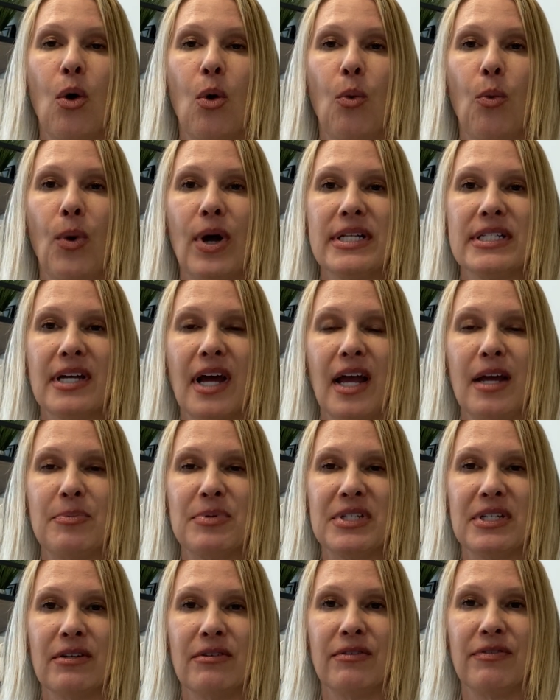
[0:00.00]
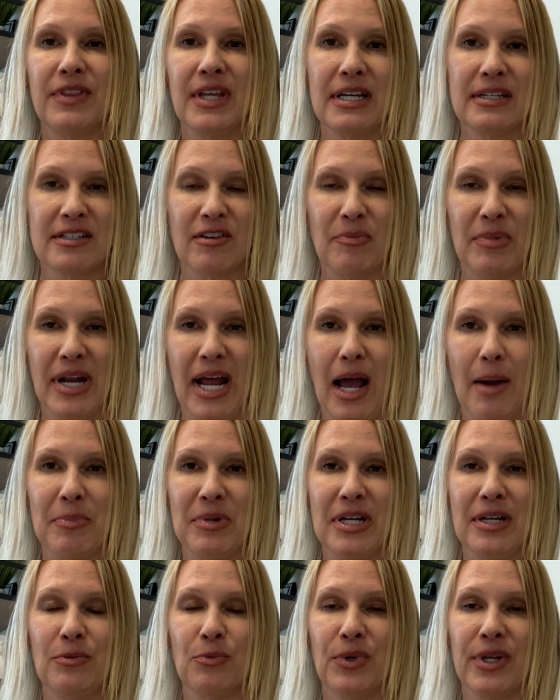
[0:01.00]
what types of things have been
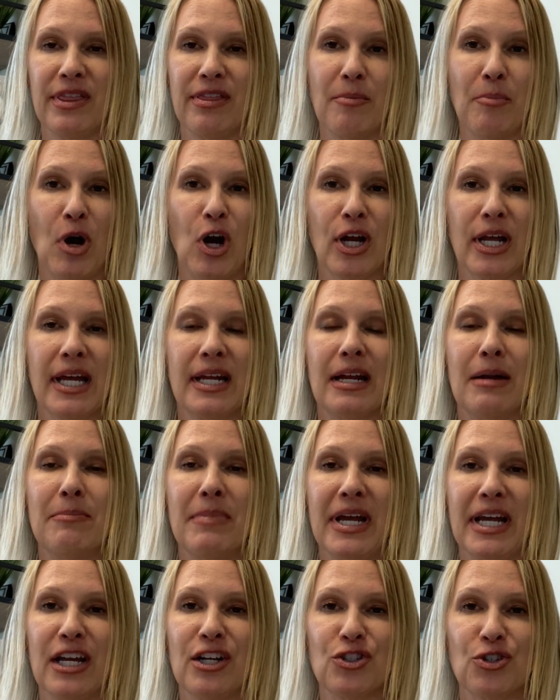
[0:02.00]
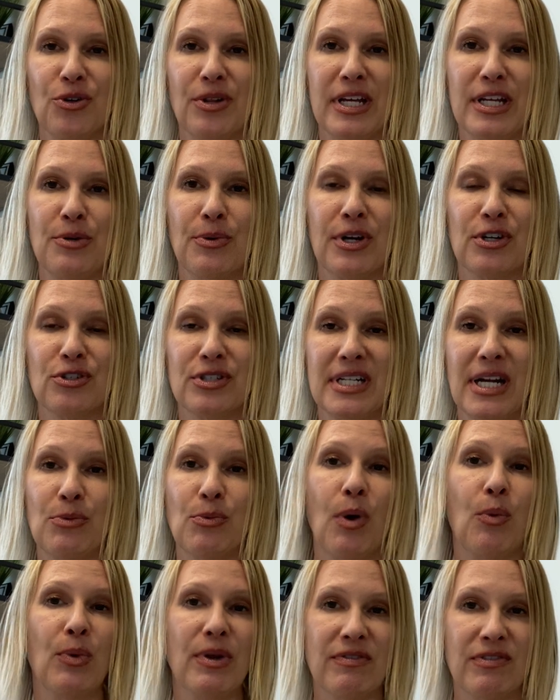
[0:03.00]
happening with the market, and making sure that you
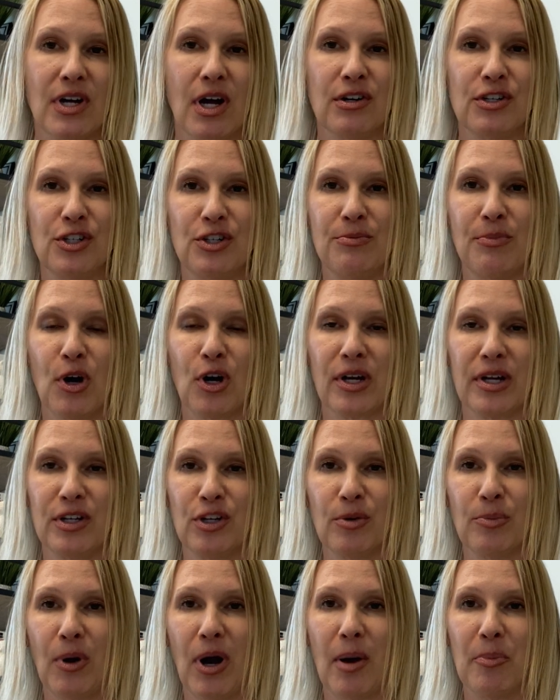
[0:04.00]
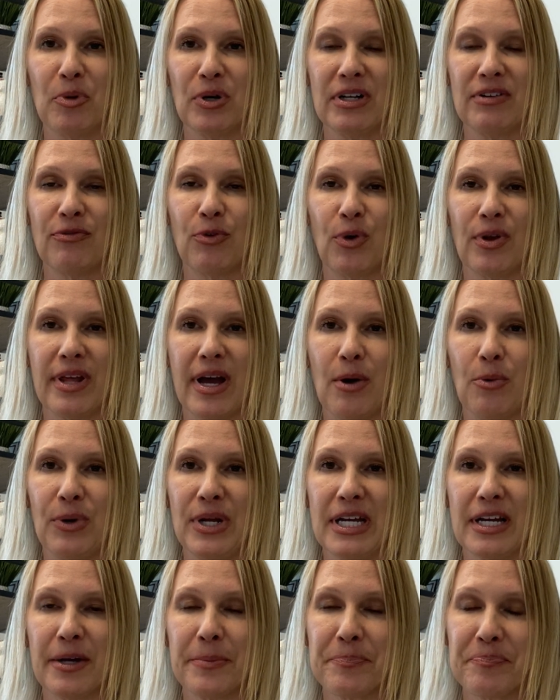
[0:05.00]
understand what we've done to market your property for that
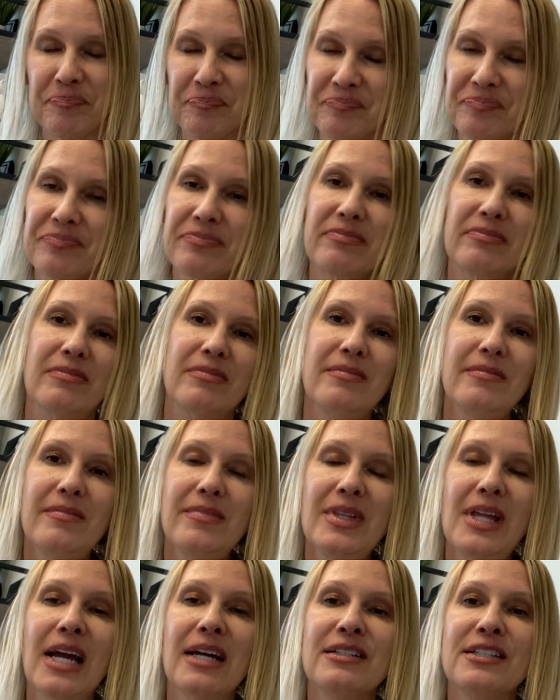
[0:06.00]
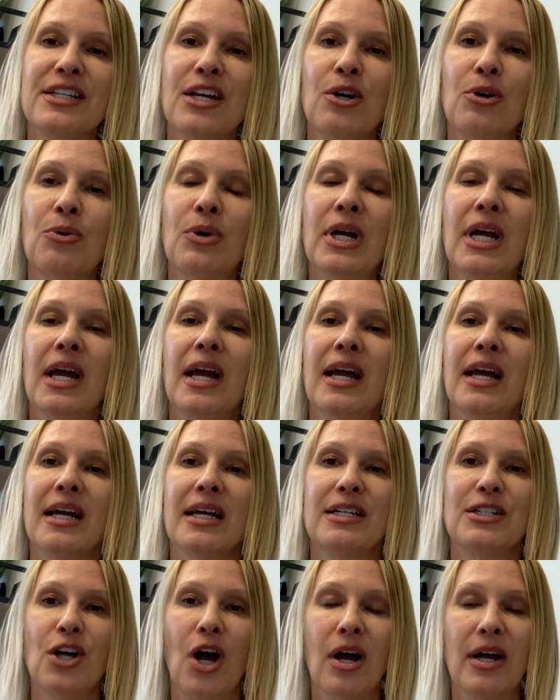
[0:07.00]
week. And so
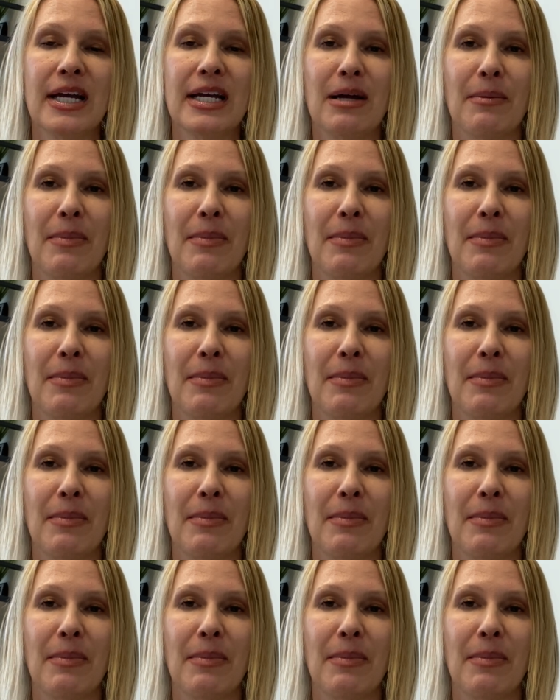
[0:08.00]
talking